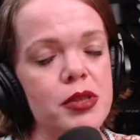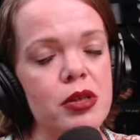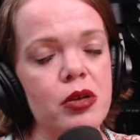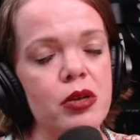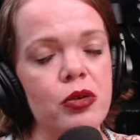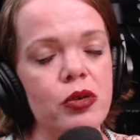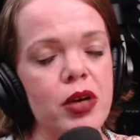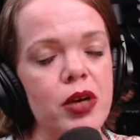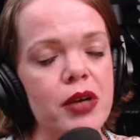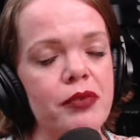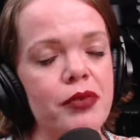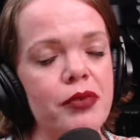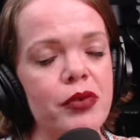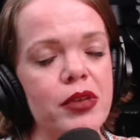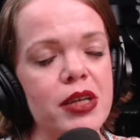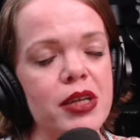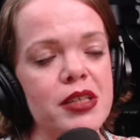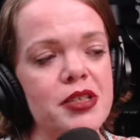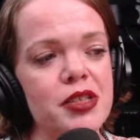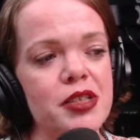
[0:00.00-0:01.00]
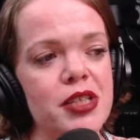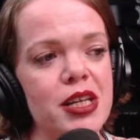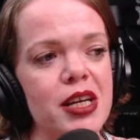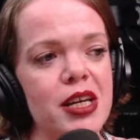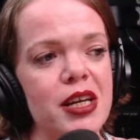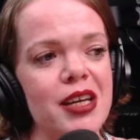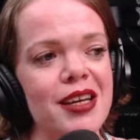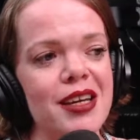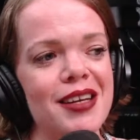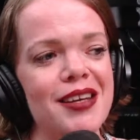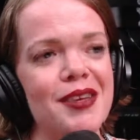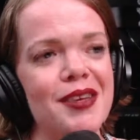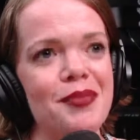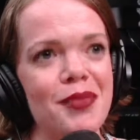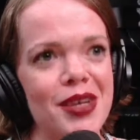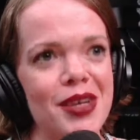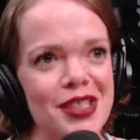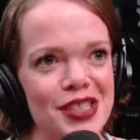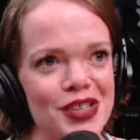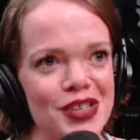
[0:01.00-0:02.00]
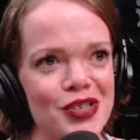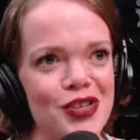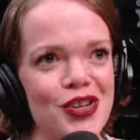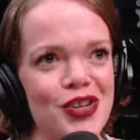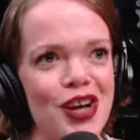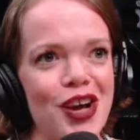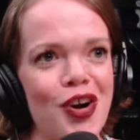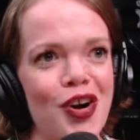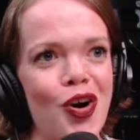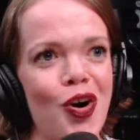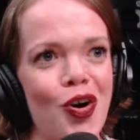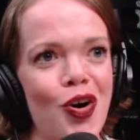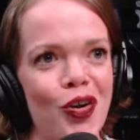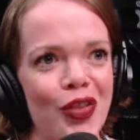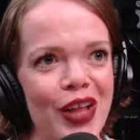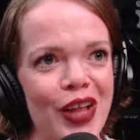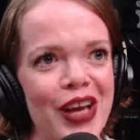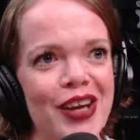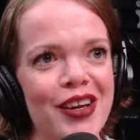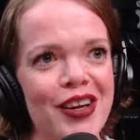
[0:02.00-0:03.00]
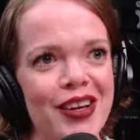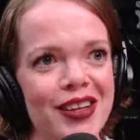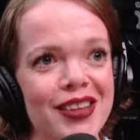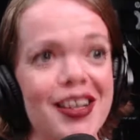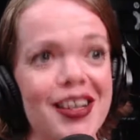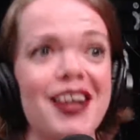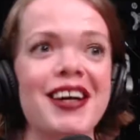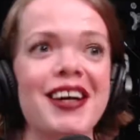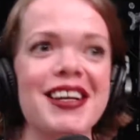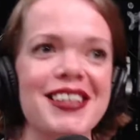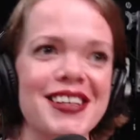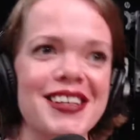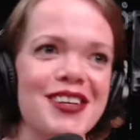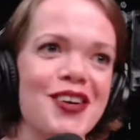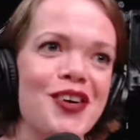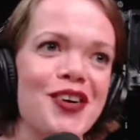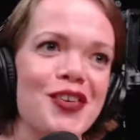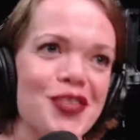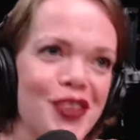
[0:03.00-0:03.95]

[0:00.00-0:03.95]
grateful that she and my sister and I all like aligned in our thoughts.